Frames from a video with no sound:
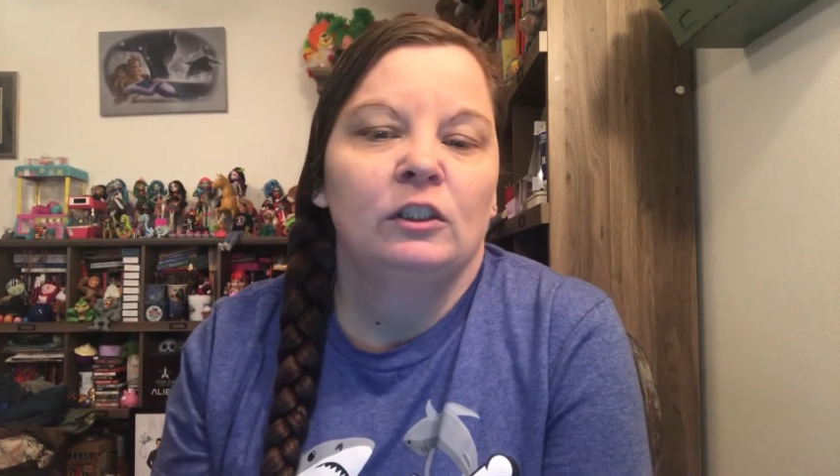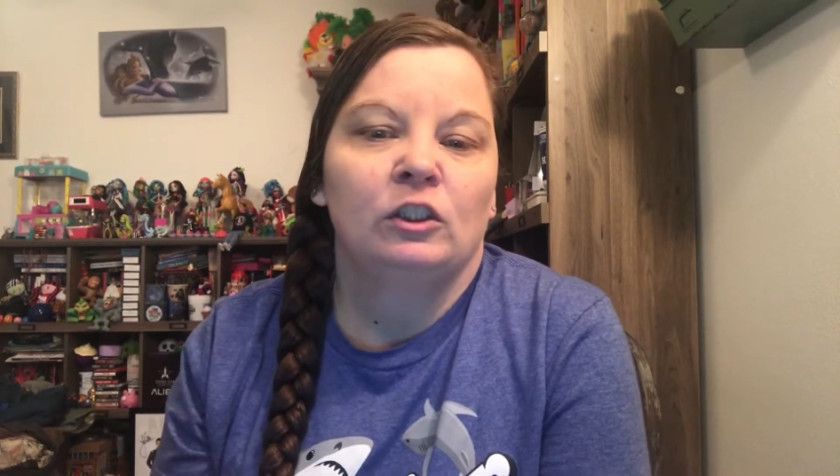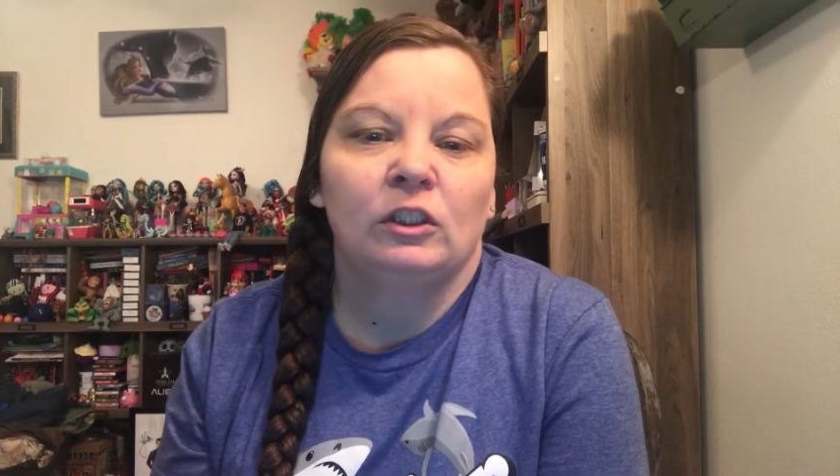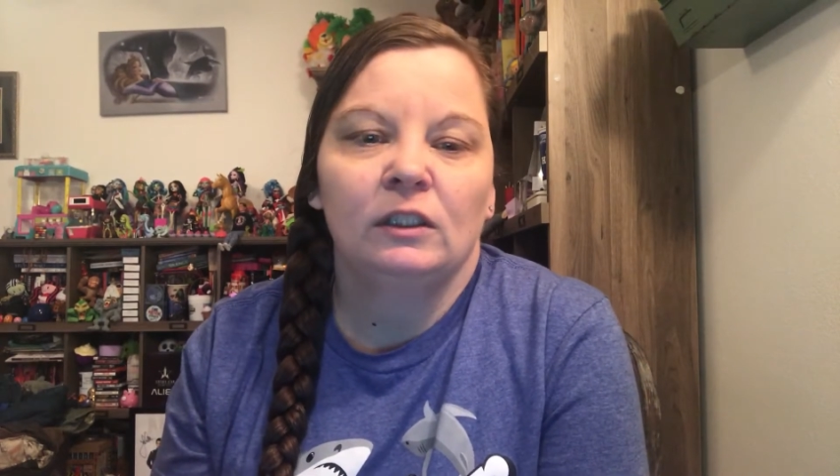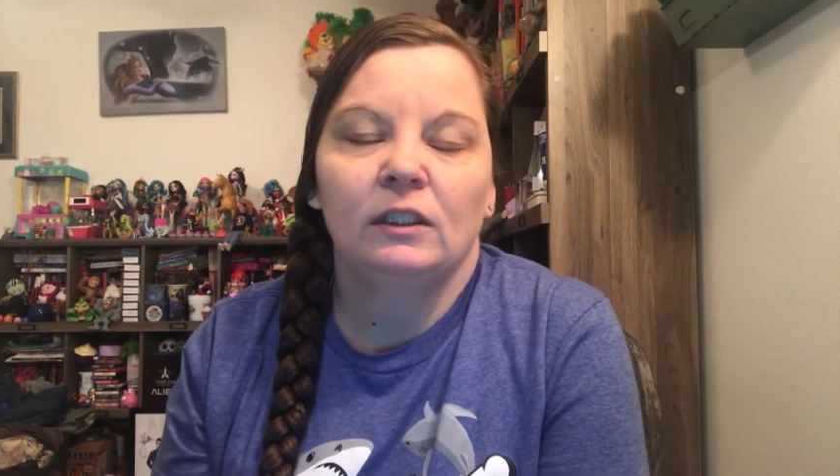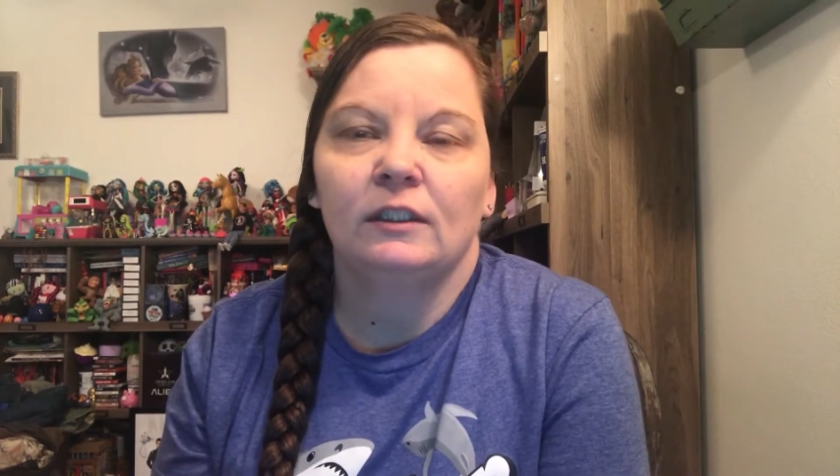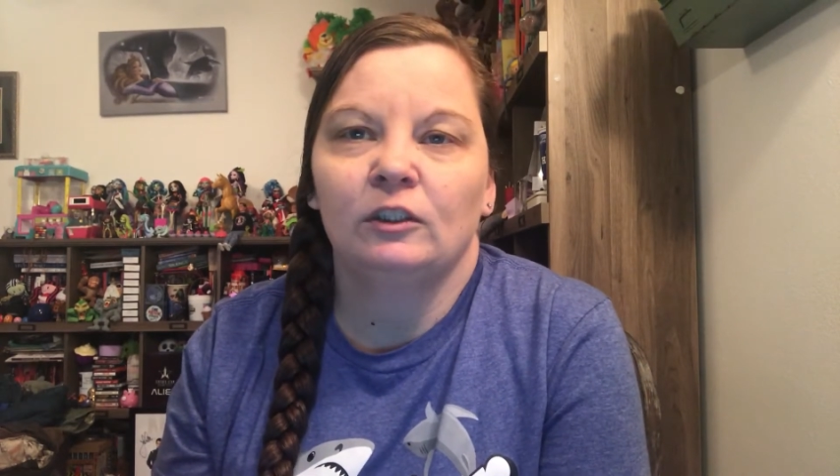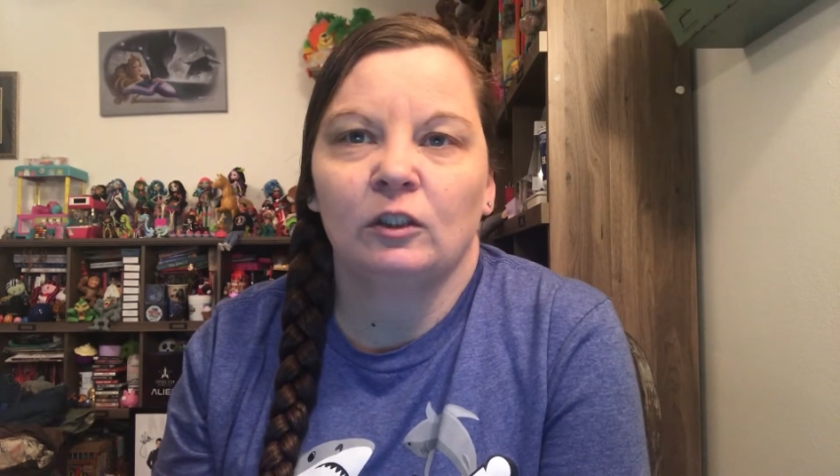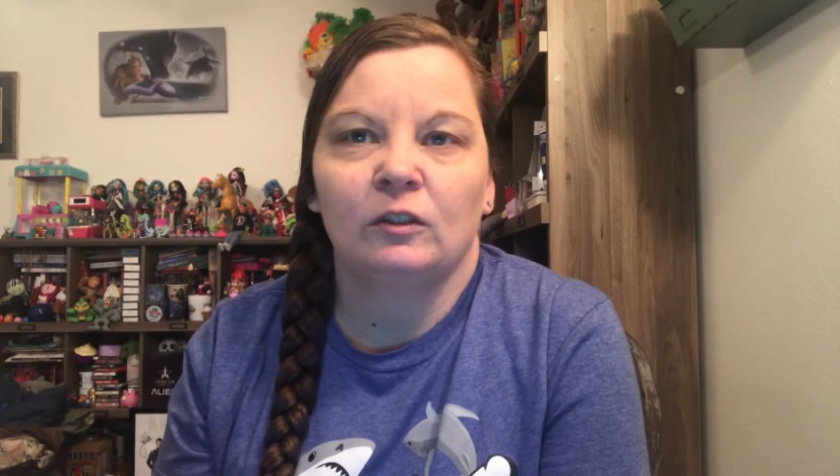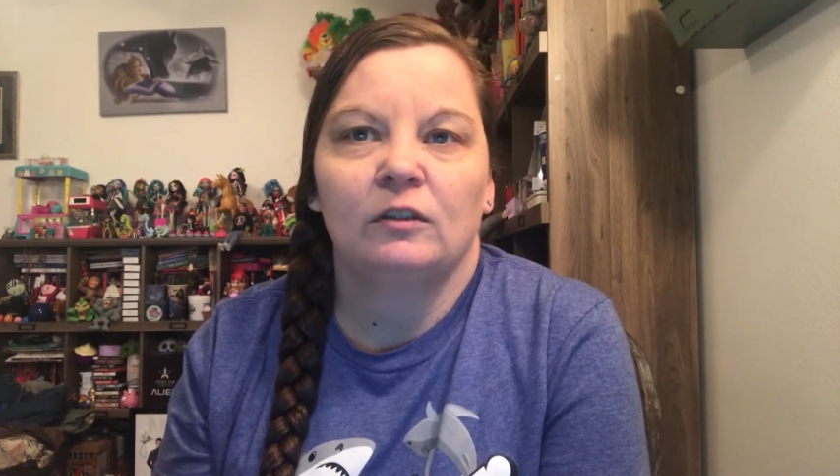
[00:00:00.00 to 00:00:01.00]
She
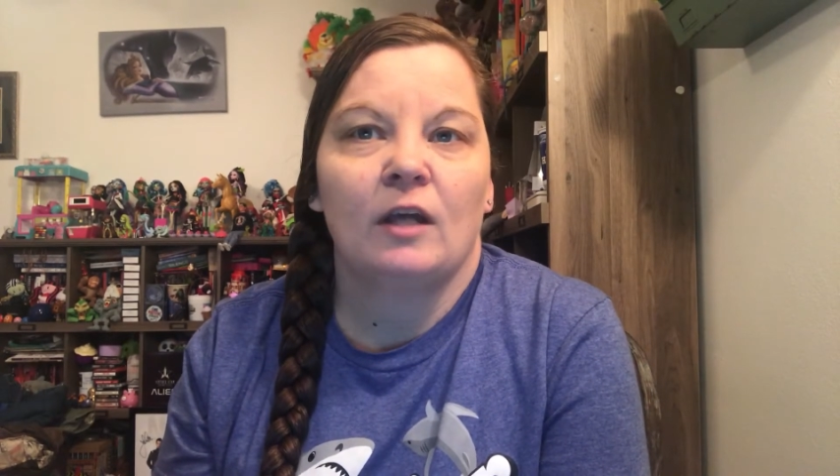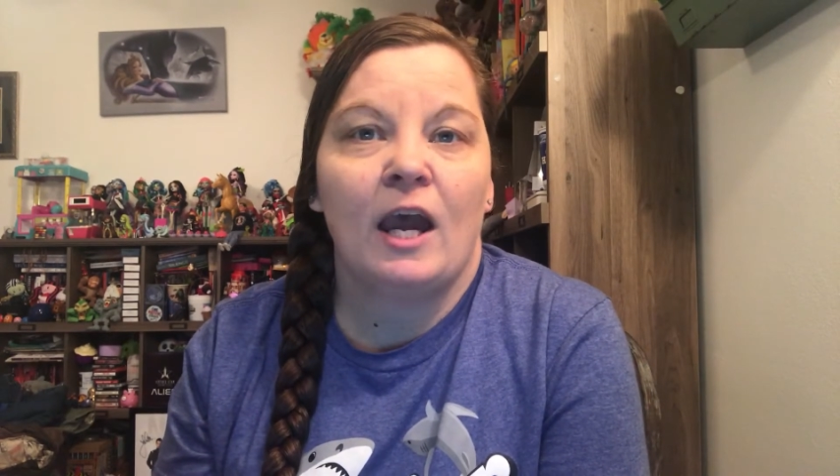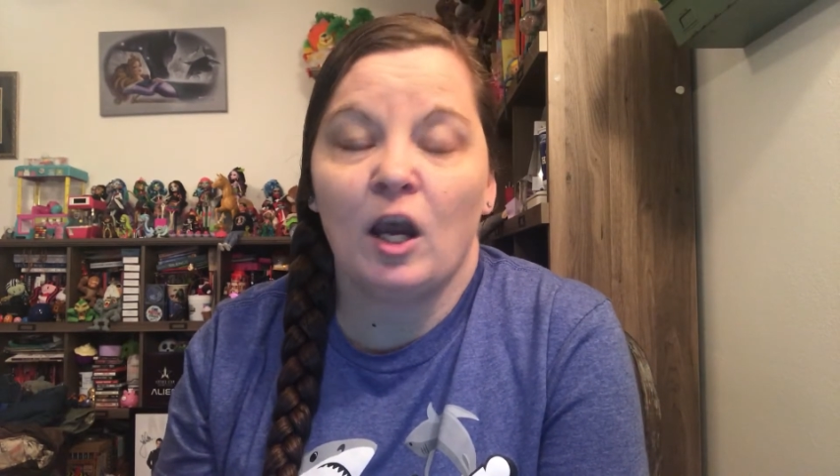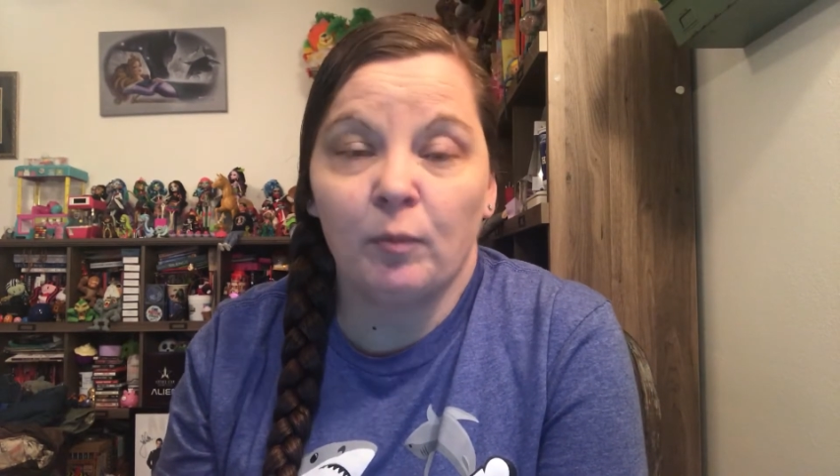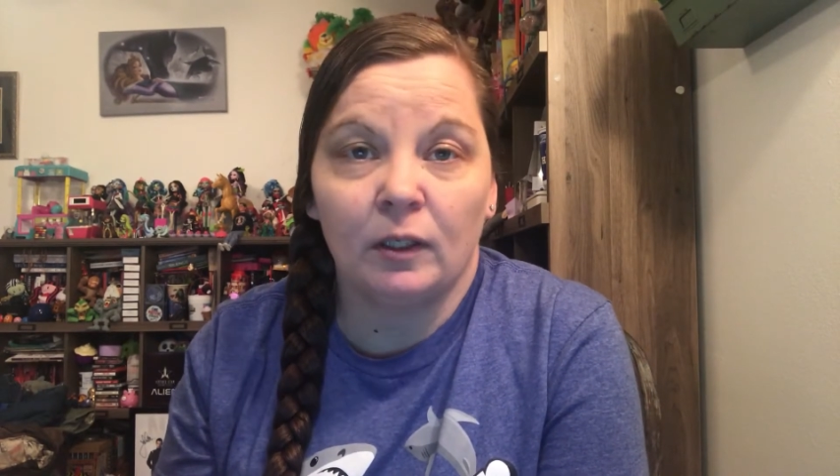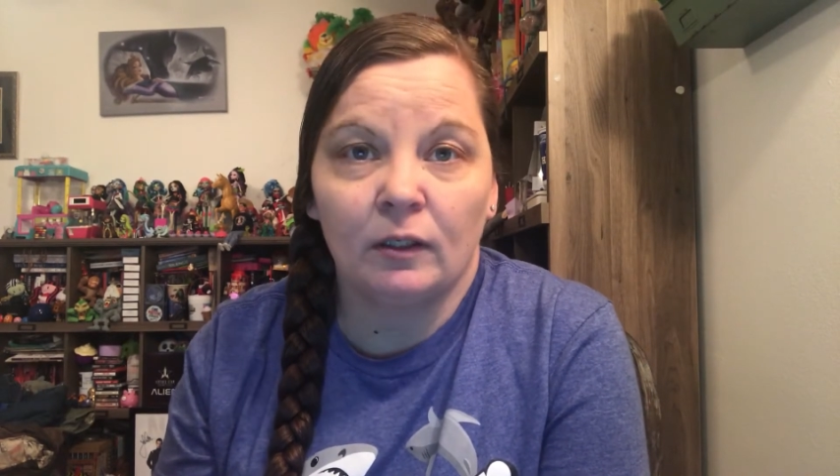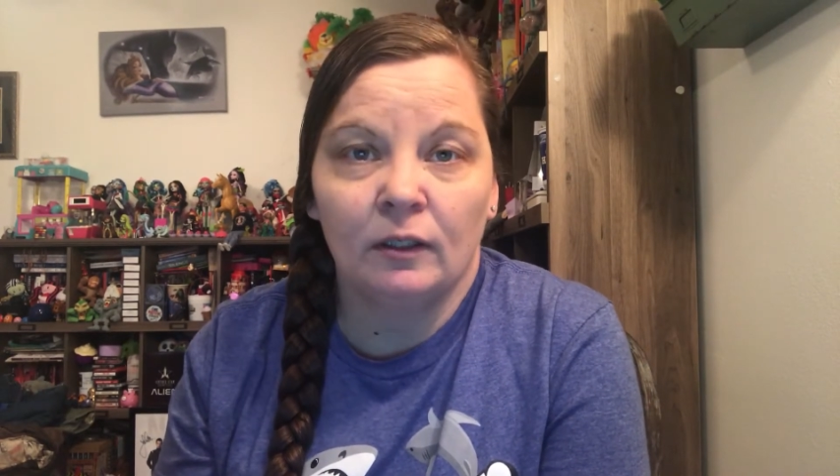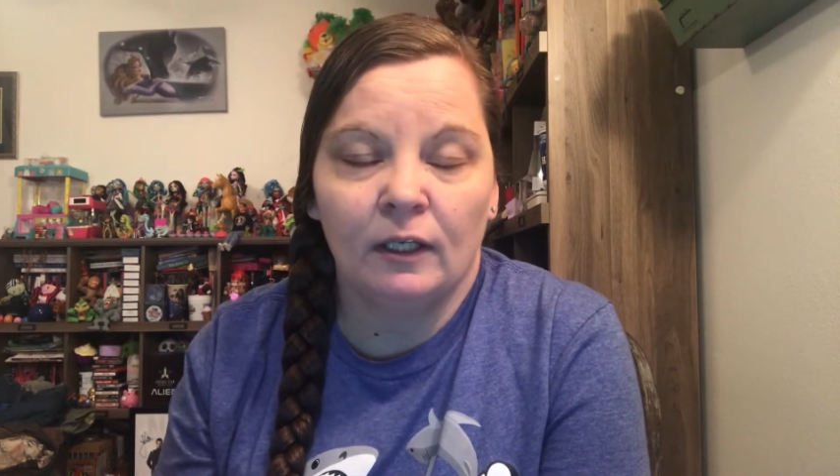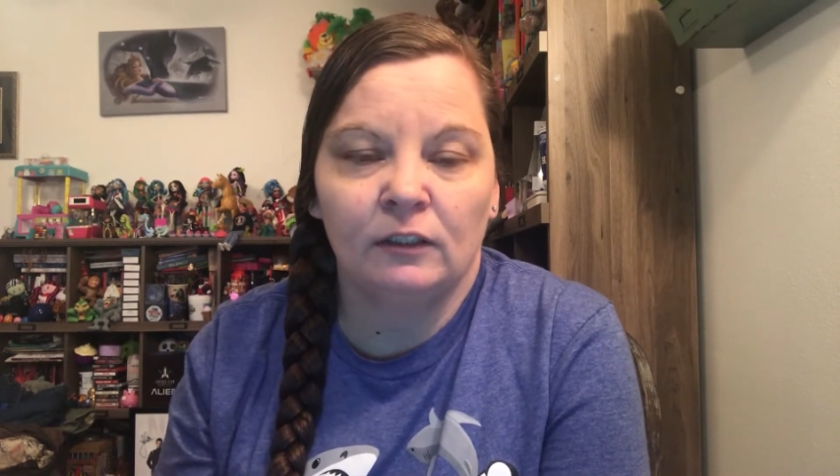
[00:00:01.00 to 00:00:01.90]
is just happy.